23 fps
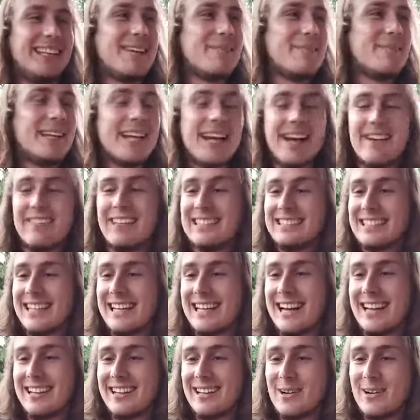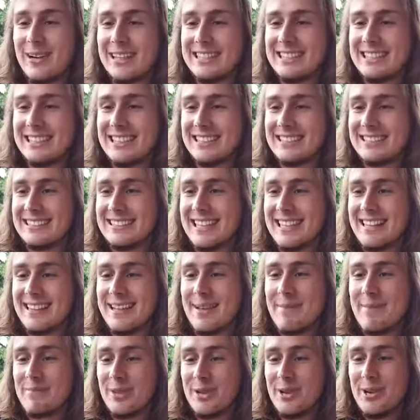Let me know if there's any other questions. Send
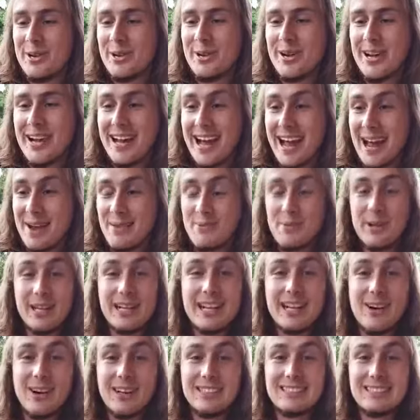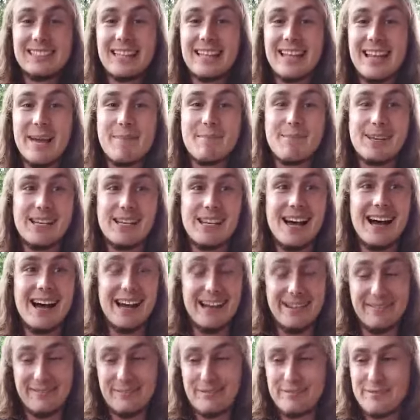them through and we can answer them
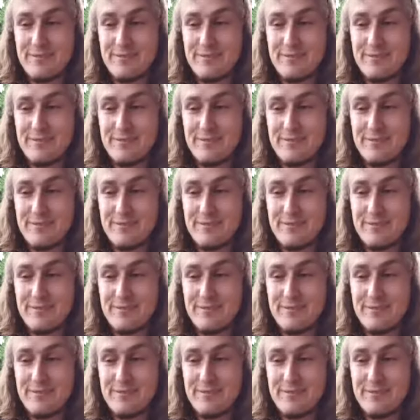live.